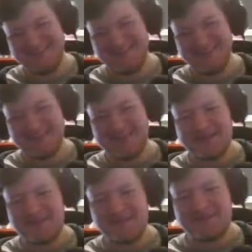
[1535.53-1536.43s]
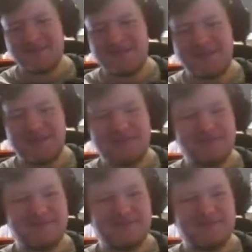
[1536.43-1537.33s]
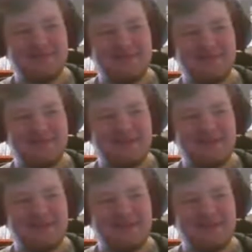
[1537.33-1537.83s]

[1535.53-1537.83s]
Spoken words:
gonna be dark. It's gonna be dark like the Dark Knight.